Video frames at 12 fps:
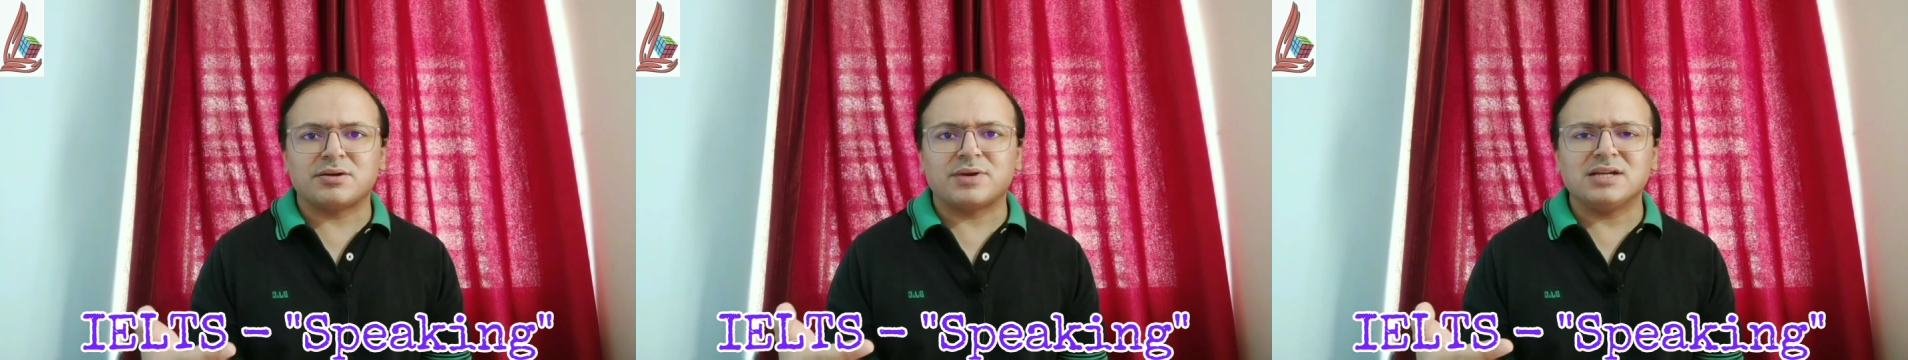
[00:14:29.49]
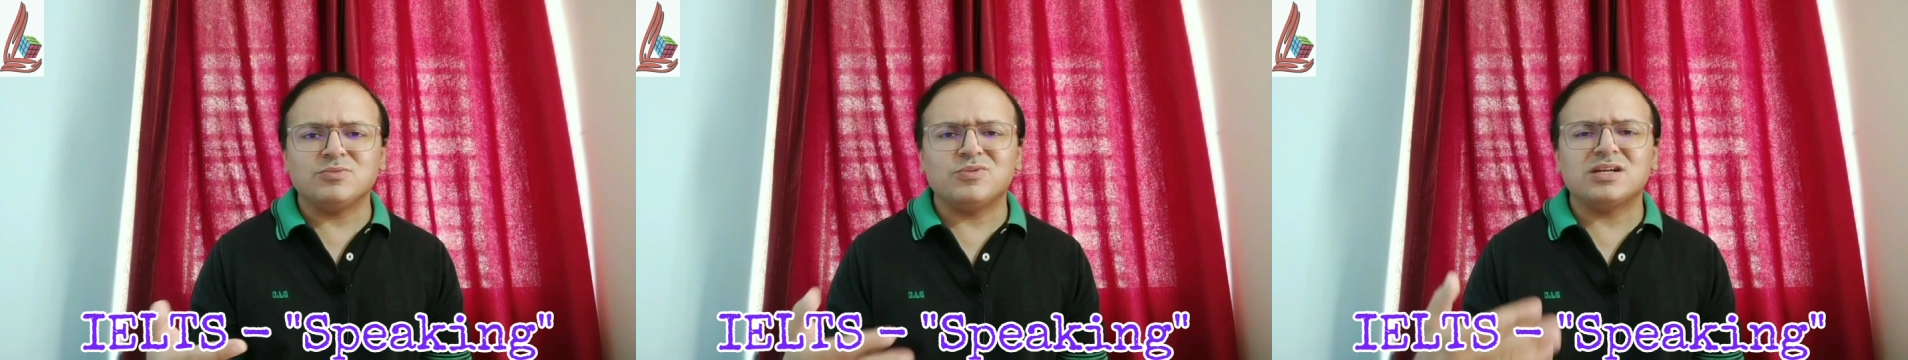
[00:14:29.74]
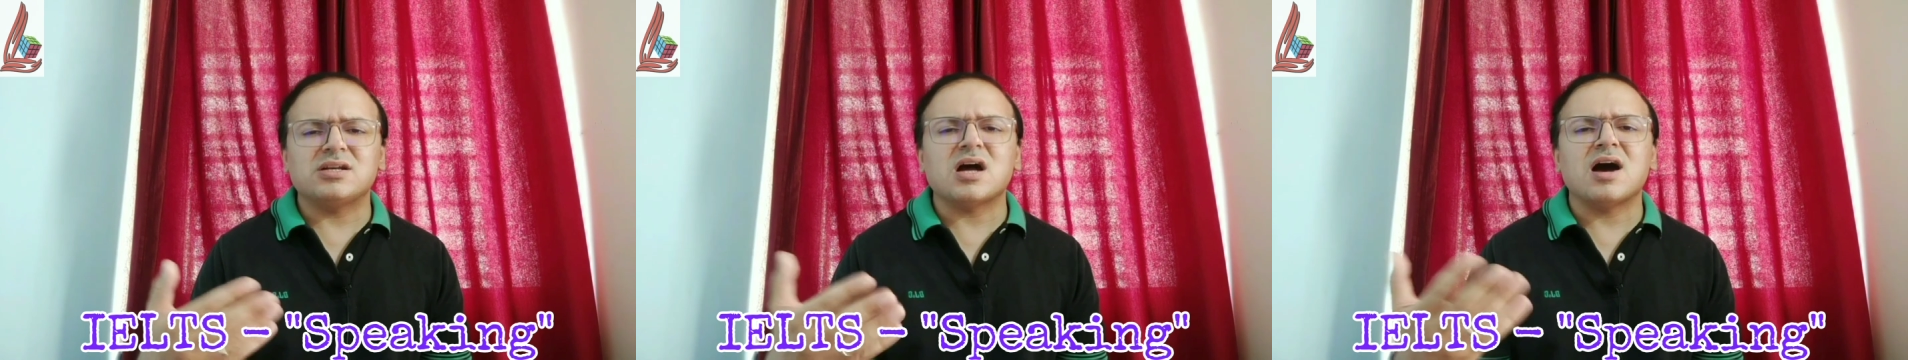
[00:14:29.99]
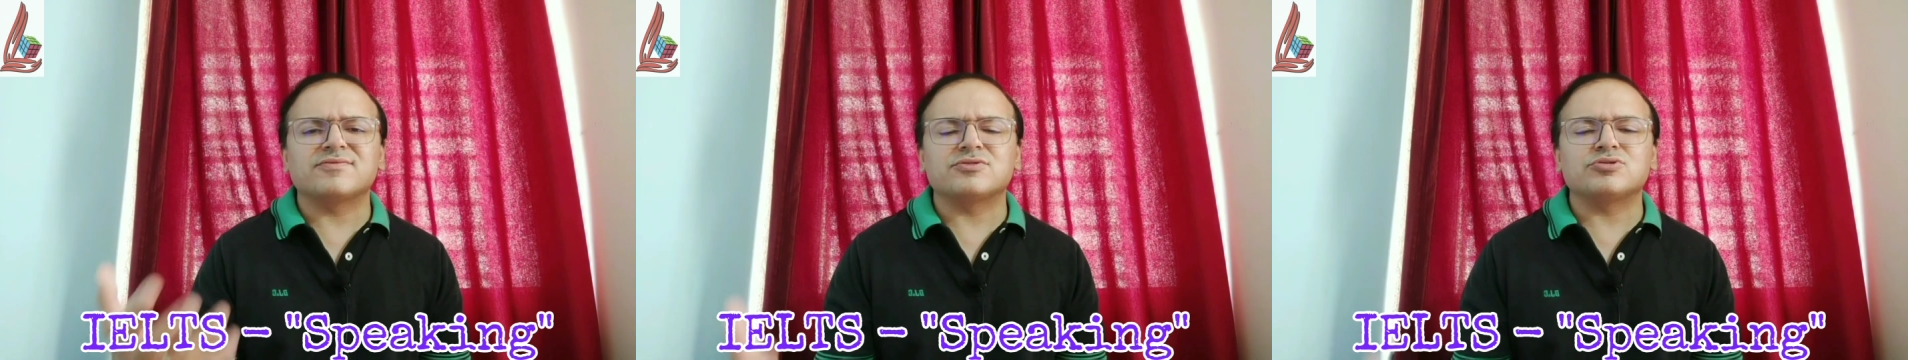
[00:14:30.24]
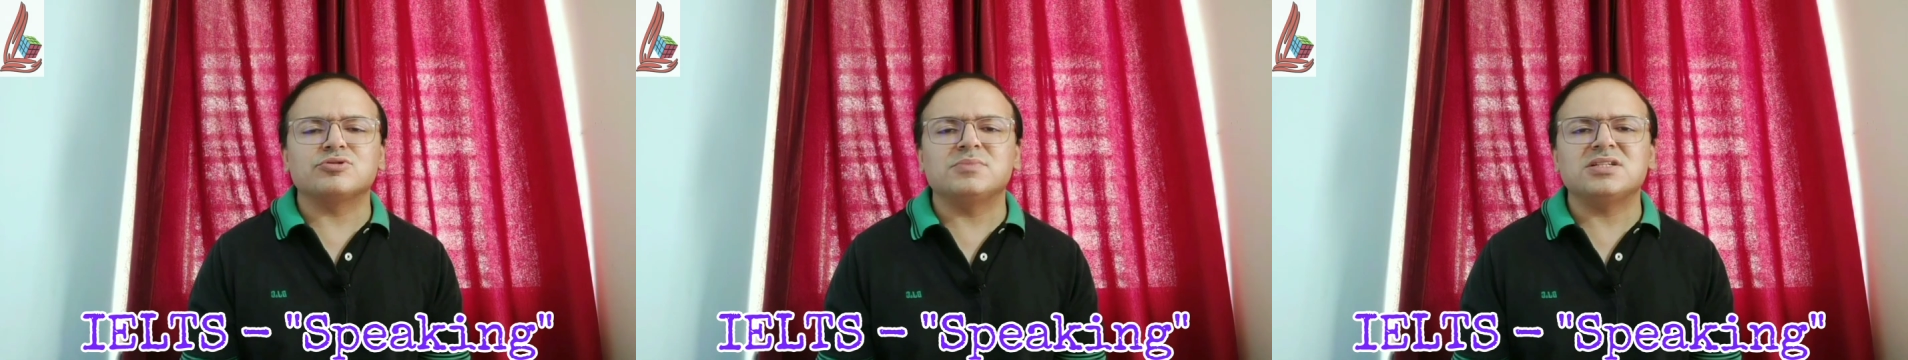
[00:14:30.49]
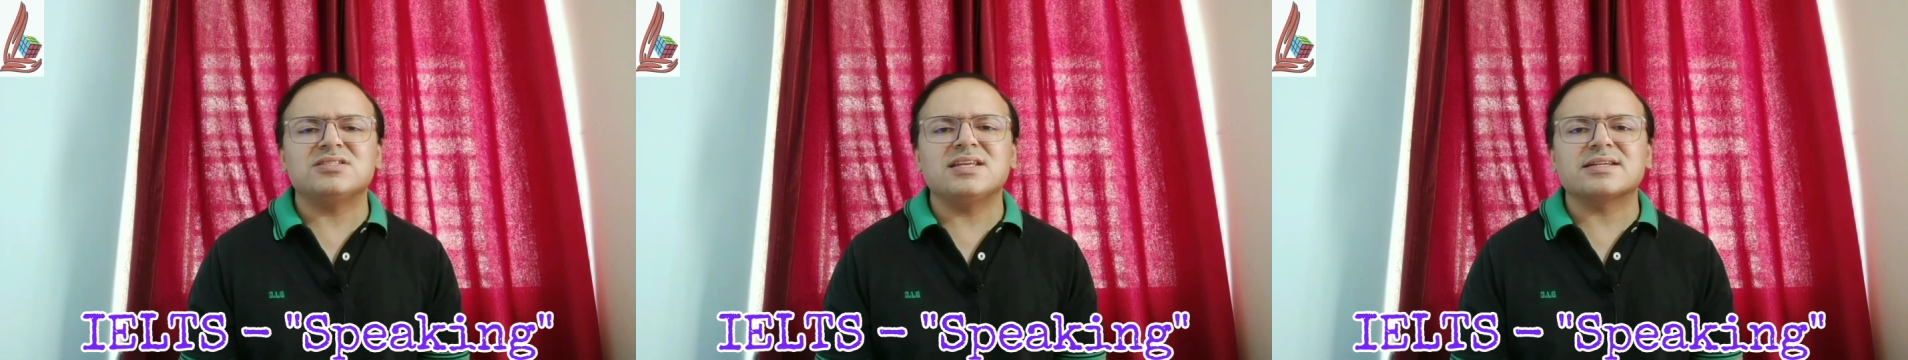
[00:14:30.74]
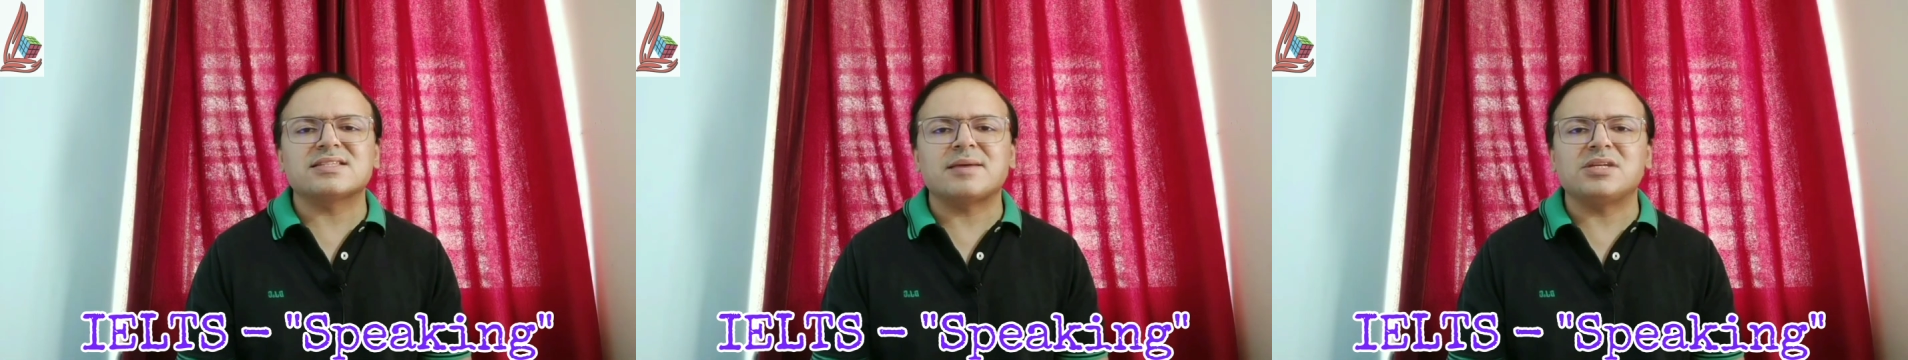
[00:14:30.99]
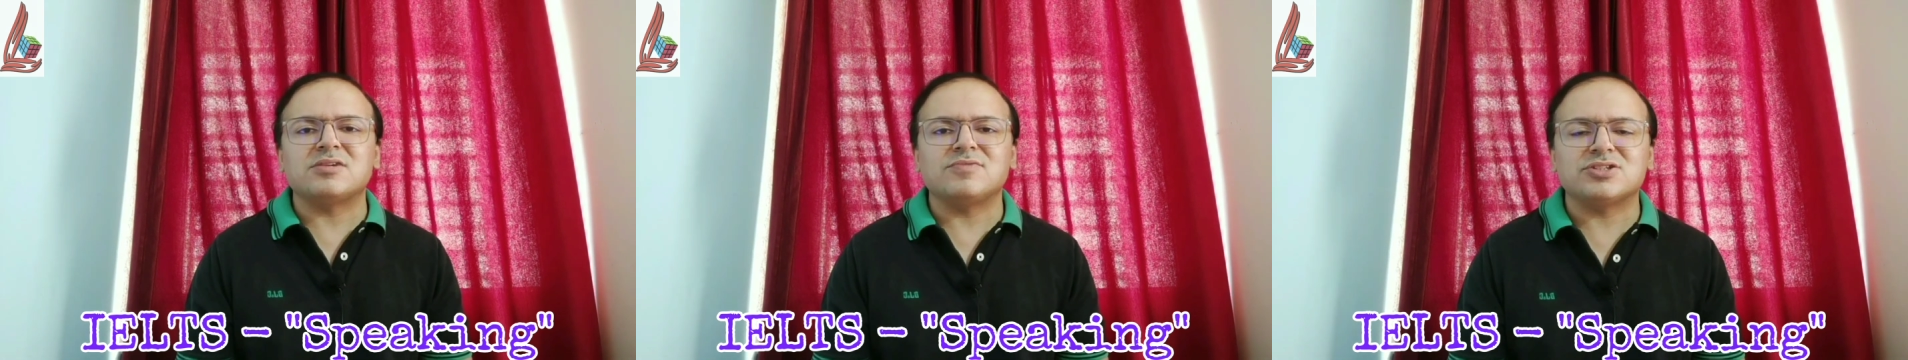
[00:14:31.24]
All right, 1.5 to 2 minutes, the
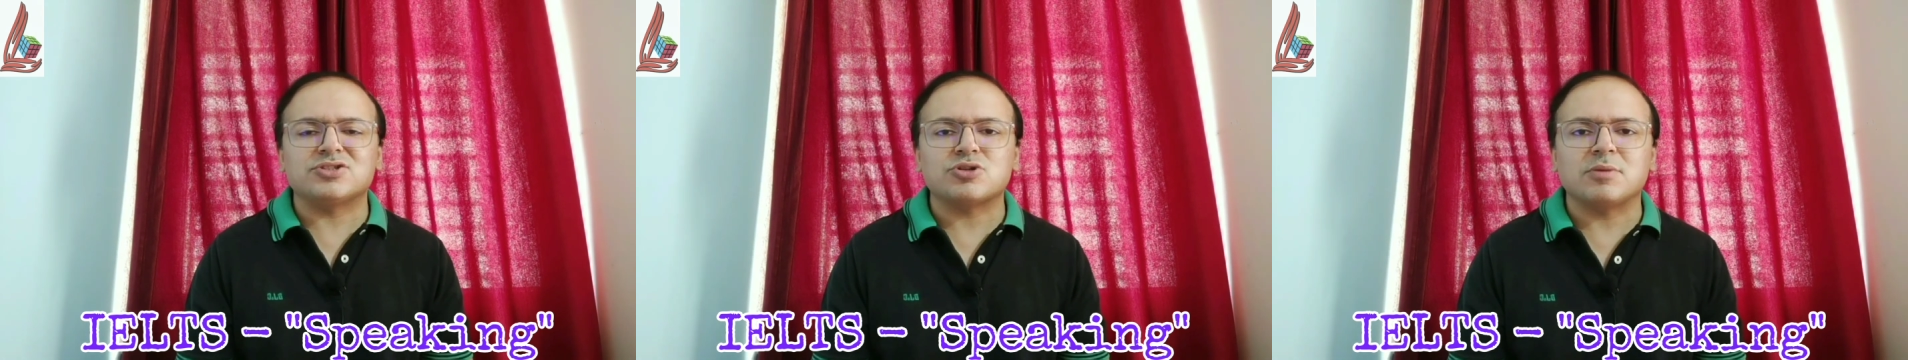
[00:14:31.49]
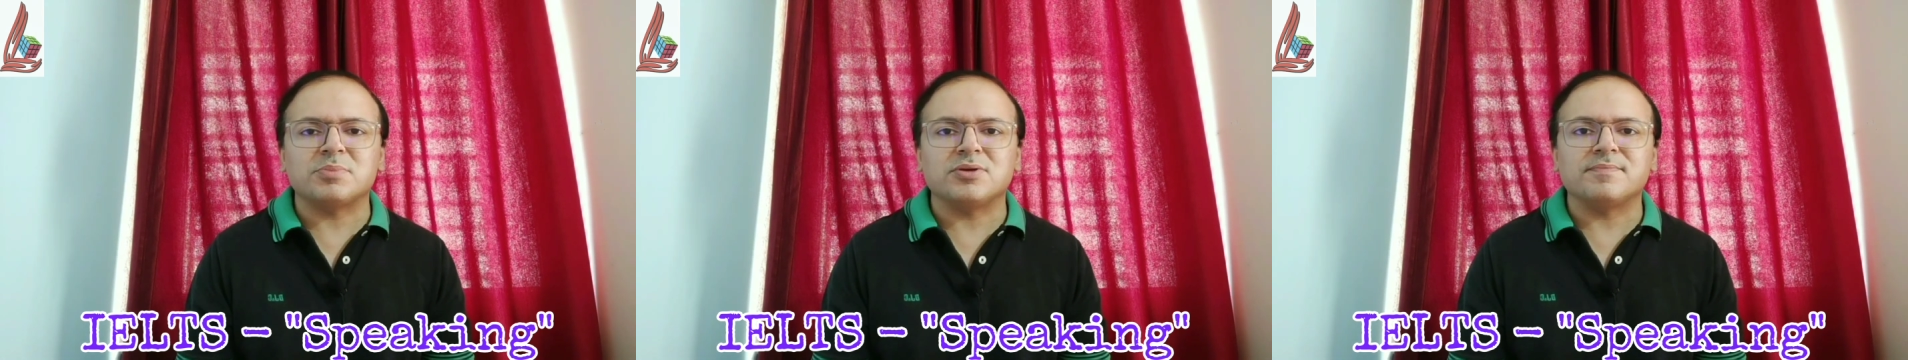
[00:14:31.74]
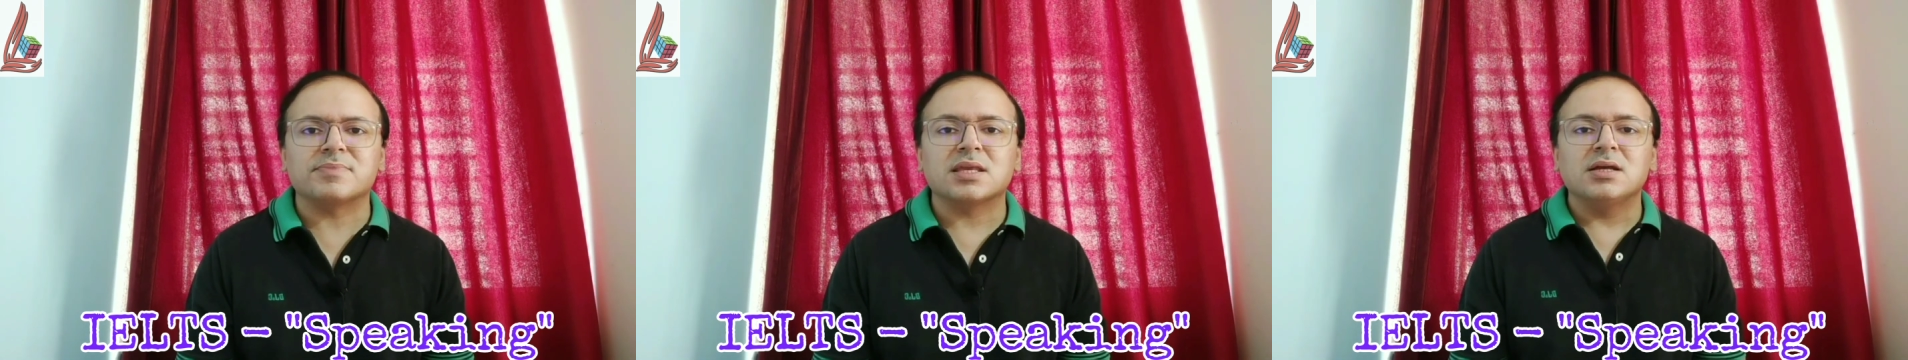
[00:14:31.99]
examiner will stop you.